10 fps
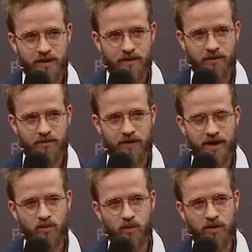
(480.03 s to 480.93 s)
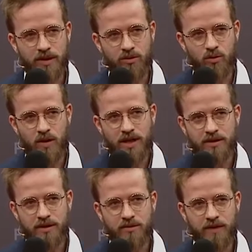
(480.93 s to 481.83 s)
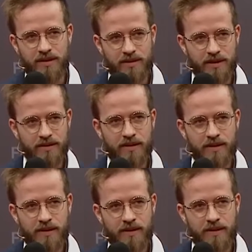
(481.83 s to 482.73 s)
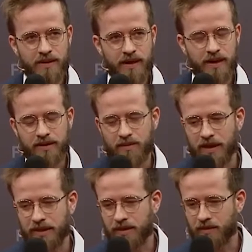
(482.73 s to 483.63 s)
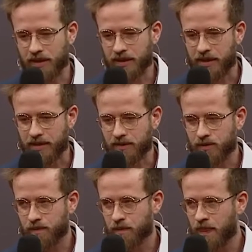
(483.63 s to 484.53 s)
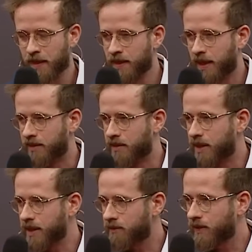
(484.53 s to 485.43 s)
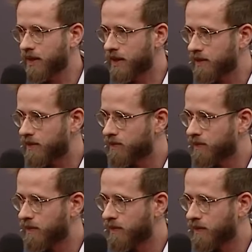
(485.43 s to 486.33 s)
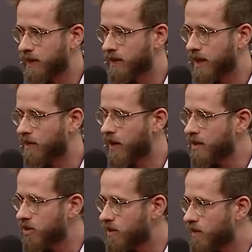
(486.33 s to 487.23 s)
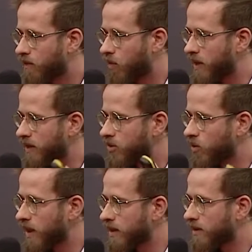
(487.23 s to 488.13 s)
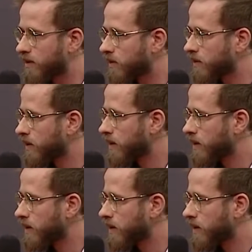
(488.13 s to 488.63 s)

we found more than 220 altermagnetic materials. And the great thing is that they range from insulators,